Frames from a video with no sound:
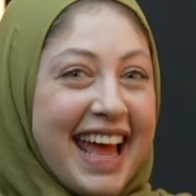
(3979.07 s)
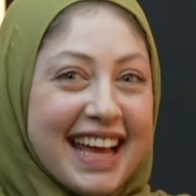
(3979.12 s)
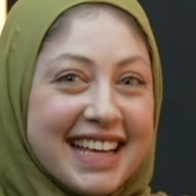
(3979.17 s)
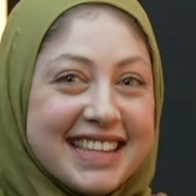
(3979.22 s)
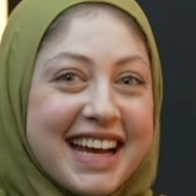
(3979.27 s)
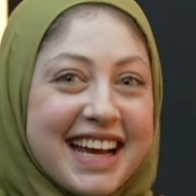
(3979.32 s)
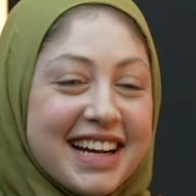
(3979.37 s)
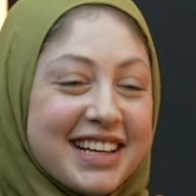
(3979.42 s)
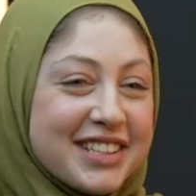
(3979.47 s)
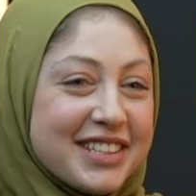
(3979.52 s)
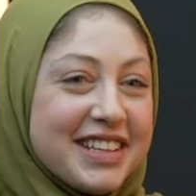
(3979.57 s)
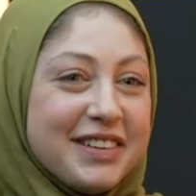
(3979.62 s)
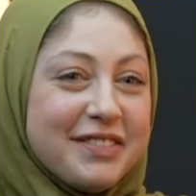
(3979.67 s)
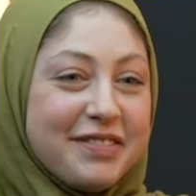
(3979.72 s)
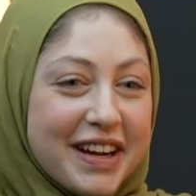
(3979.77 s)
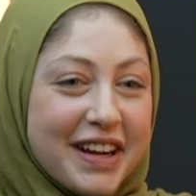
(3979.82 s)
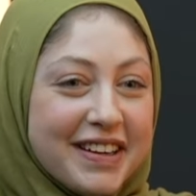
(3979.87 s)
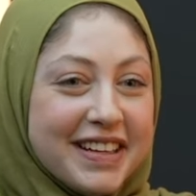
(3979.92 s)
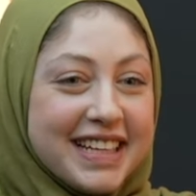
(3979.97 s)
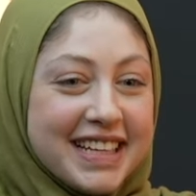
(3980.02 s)
it's actually
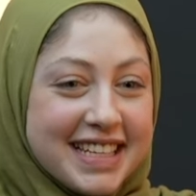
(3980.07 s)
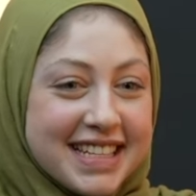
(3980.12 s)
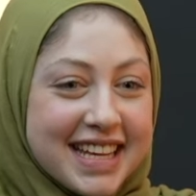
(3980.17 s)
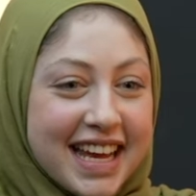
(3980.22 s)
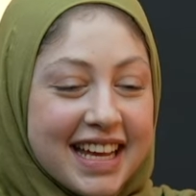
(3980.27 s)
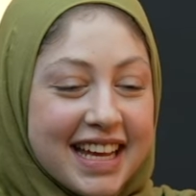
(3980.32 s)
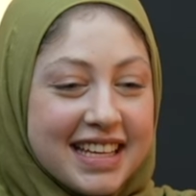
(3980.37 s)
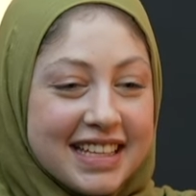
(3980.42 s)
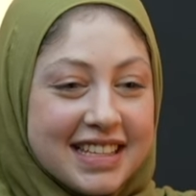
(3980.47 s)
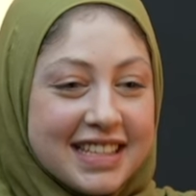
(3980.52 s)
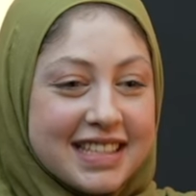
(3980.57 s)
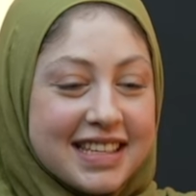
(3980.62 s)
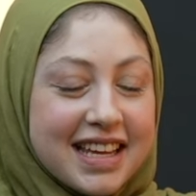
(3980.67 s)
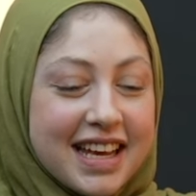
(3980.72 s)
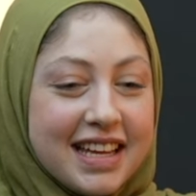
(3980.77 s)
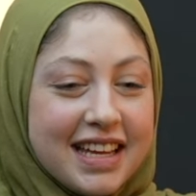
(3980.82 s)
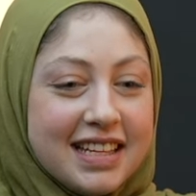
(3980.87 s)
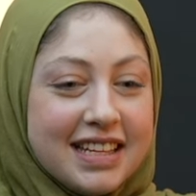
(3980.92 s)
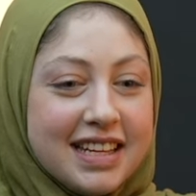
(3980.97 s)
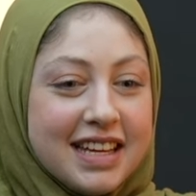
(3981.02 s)
very intense
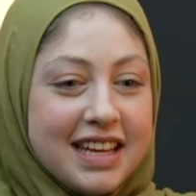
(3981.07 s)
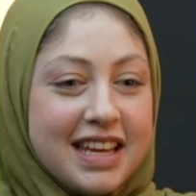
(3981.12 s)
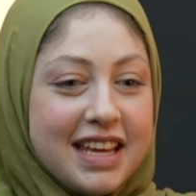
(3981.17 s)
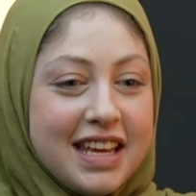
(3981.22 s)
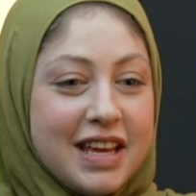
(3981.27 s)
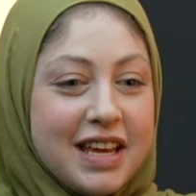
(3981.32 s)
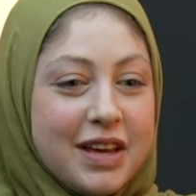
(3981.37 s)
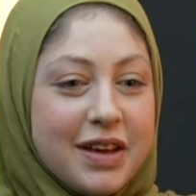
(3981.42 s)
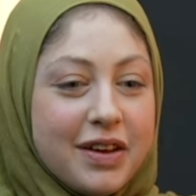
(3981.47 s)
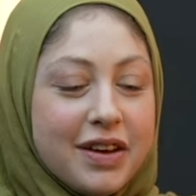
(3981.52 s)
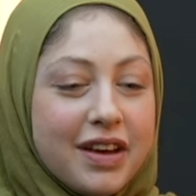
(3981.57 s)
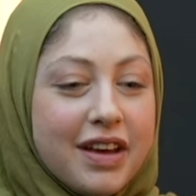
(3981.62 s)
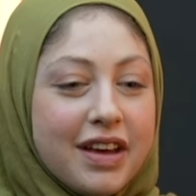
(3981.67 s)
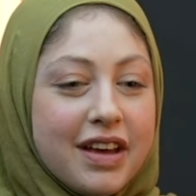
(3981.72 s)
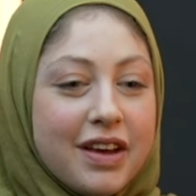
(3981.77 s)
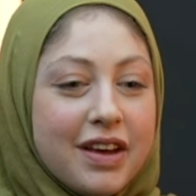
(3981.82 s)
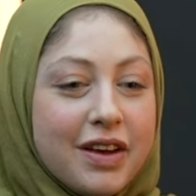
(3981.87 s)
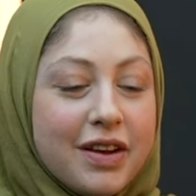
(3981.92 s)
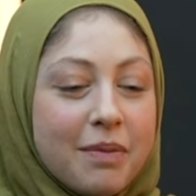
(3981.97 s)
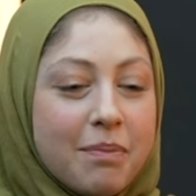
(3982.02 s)
and he
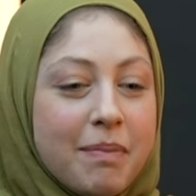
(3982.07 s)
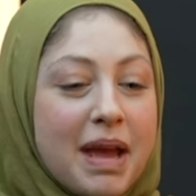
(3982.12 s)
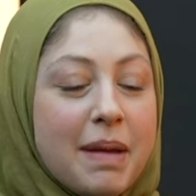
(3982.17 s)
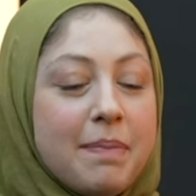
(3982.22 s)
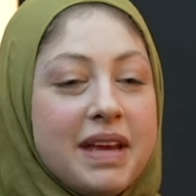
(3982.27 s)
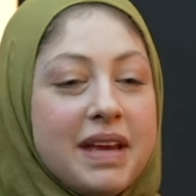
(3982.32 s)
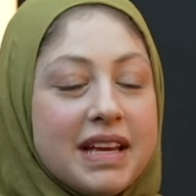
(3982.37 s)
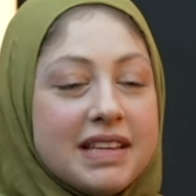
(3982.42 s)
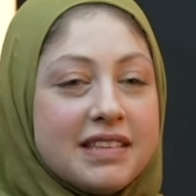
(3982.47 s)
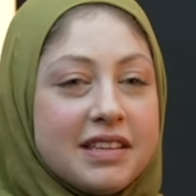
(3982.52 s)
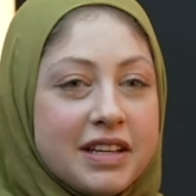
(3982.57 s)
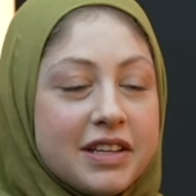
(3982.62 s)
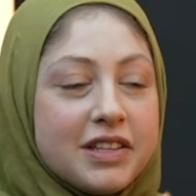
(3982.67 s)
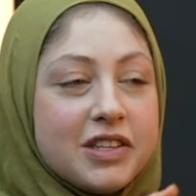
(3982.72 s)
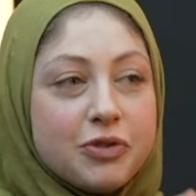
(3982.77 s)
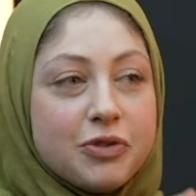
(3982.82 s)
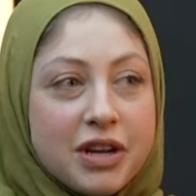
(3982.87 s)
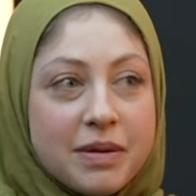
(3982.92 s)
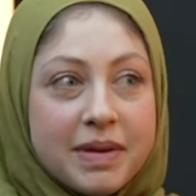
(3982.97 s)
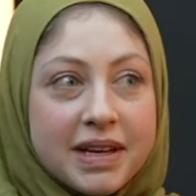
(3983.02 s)
maybe is an
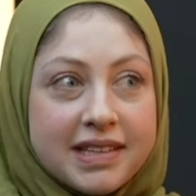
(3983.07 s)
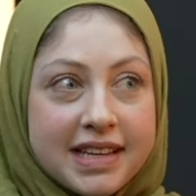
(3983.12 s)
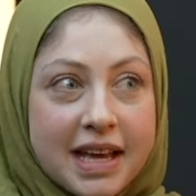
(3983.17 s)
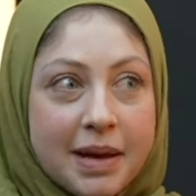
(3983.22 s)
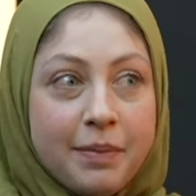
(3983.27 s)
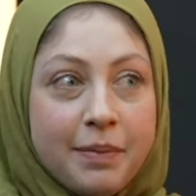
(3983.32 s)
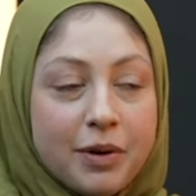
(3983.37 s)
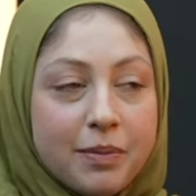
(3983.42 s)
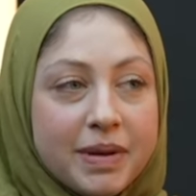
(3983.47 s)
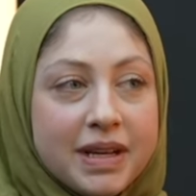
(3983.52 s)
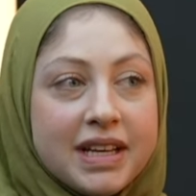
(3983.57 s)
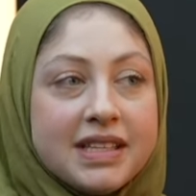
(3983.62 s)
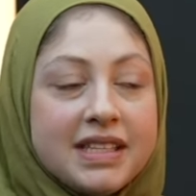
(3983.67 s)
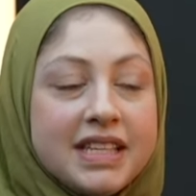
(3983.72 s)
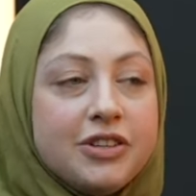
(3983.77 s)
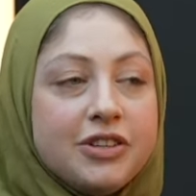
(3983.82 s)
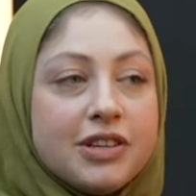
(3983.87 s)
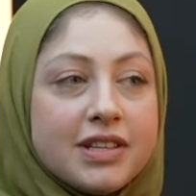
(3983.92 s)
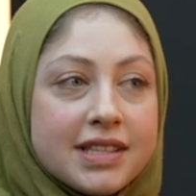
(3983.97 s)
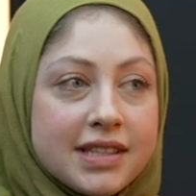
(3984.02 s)
extreme example because
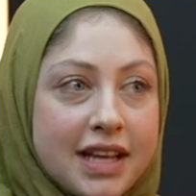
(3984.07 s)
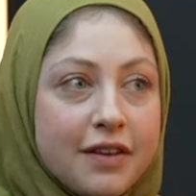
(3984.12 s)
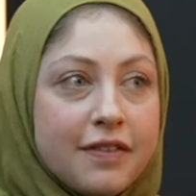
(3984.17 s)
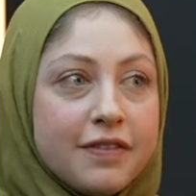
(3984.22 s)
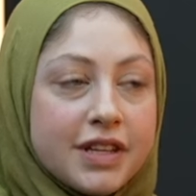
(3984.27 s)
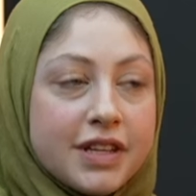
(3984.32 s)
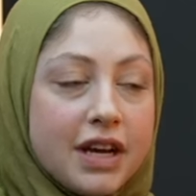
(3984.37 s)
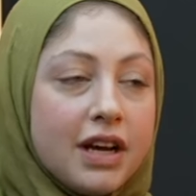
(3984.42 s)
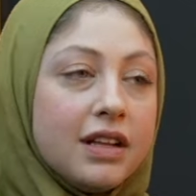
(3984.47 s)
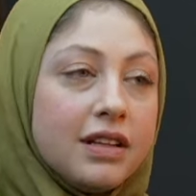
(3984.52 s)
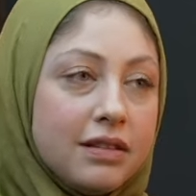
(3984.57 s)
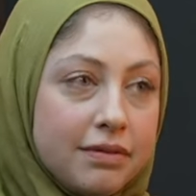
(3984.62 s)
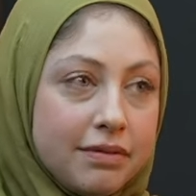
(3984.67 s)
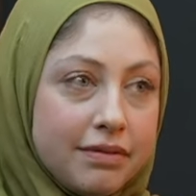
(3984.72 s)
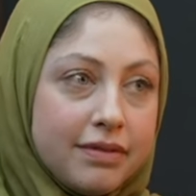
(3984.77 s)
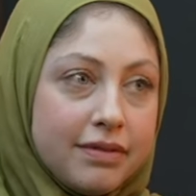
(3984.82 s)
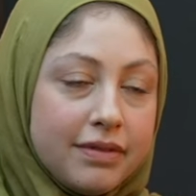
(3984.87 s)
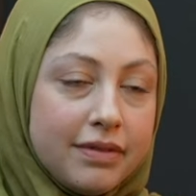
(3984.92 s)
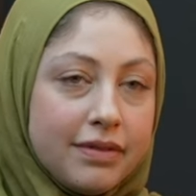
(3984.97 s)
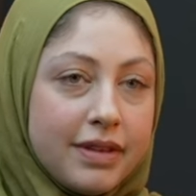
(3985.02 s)
he just left a
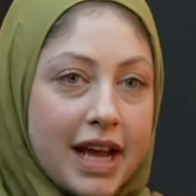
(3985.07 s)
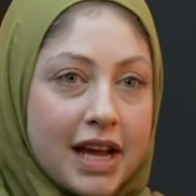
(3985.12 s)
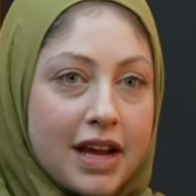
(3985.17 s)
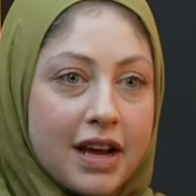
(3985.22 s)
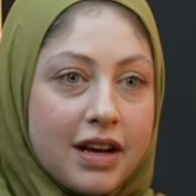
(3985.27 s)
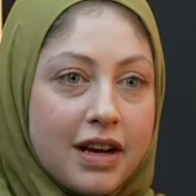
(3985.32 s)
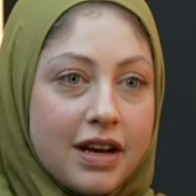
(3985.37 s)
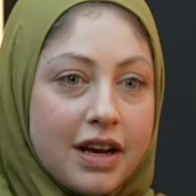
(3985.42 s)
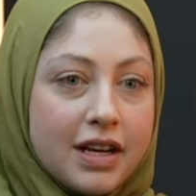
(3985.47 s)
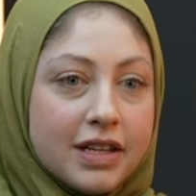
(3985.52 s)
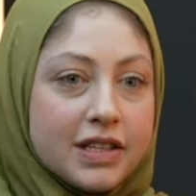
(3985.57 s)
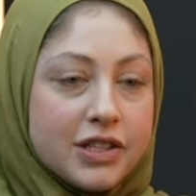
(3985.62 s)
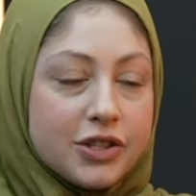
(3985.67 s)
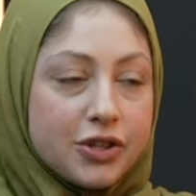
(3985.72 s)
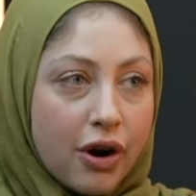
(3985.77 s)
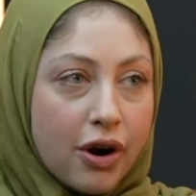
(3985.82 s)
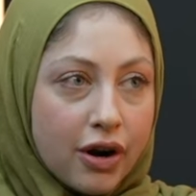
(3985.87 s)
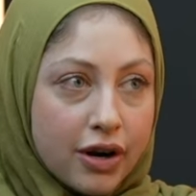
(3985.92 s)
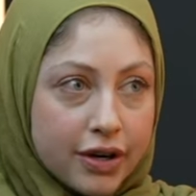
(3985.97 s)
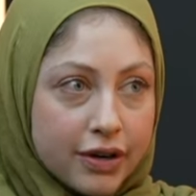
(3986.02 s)
like a
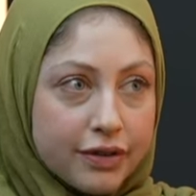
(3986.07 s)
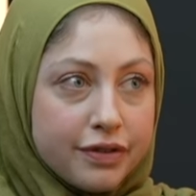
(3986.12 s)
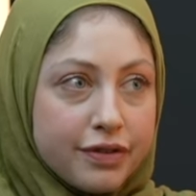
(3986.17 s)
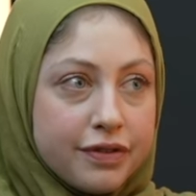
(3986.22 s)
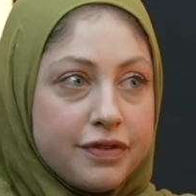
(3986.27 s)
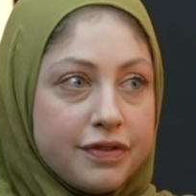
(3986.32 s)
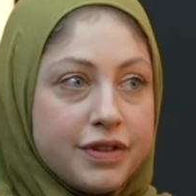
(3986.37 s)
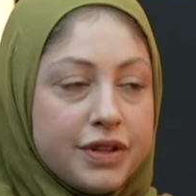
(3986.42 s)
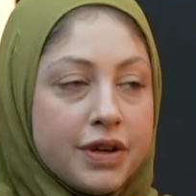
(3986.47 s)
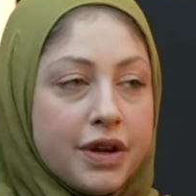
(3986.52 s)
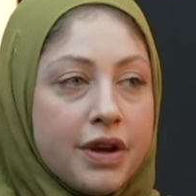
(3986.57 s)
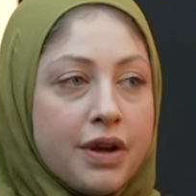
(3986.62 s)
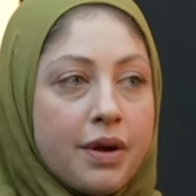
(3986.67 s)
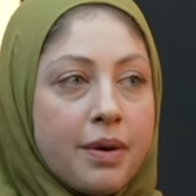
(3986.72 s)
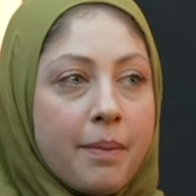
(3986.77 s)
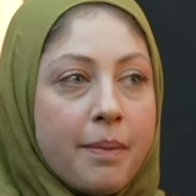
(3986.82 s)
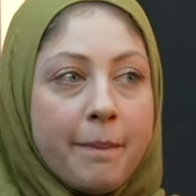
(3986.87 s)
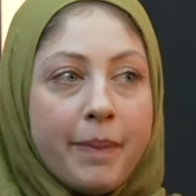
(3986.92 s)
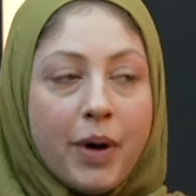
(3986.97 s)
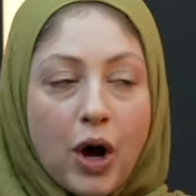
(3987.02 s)
starved,
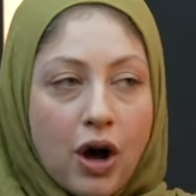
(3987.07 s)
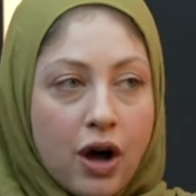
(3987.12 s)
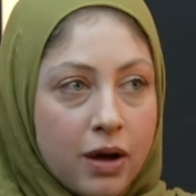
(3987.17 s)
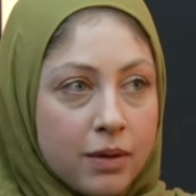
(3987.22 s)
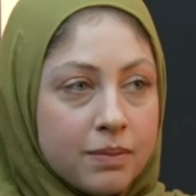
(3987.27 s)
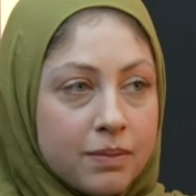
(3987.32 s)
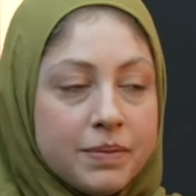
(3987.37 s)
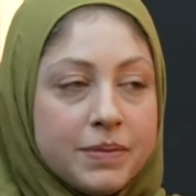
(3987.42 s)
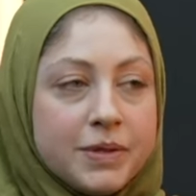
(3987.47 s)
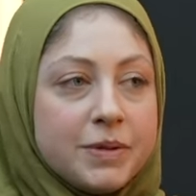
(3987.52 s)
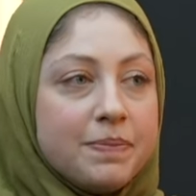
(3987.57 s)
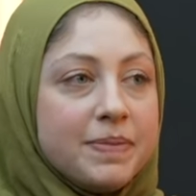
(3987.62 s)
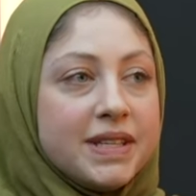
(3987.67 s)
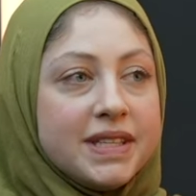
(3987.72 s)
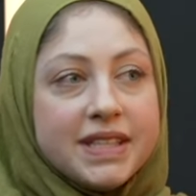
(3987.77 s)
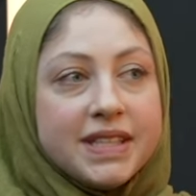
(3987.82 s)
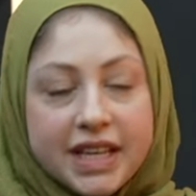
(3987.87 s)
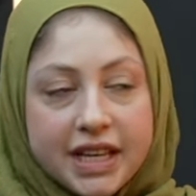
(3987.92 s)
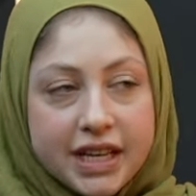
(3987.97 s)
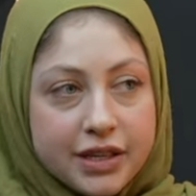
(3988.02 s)
bombed,
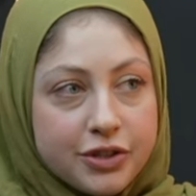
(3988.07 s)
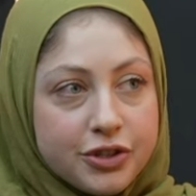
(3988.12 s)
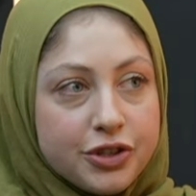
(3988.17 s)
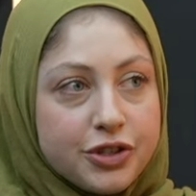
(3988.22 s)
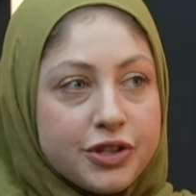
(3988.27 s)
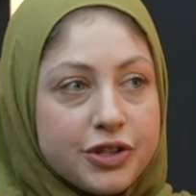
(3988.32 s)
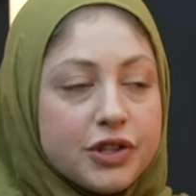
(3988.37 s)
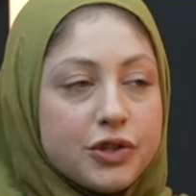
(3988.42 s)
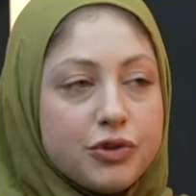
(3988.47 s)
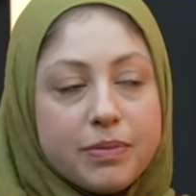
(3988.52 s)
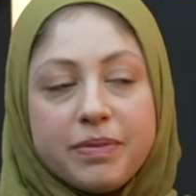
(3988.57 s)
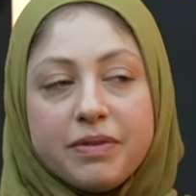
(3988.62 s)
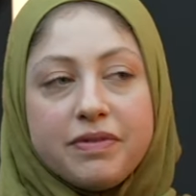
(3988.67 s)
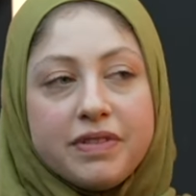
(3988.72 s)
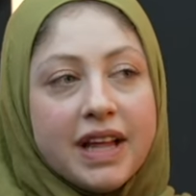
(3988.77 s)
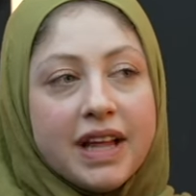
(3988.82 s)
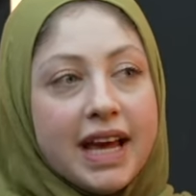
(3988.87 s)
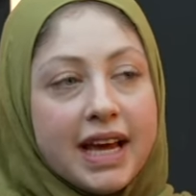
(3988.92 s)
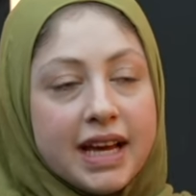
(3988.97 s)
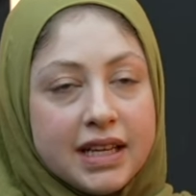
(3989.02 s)
besieged strip of
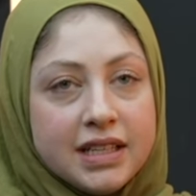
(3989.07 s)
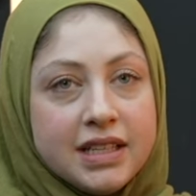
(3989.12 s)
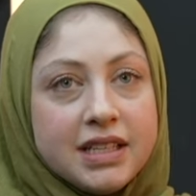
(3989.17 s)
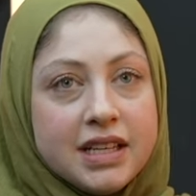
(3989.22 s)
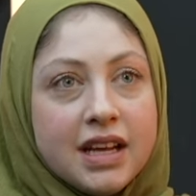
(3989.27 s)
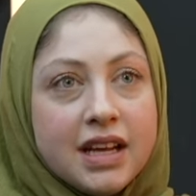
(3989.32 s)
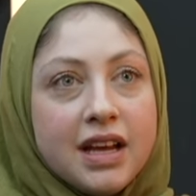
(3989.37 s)
land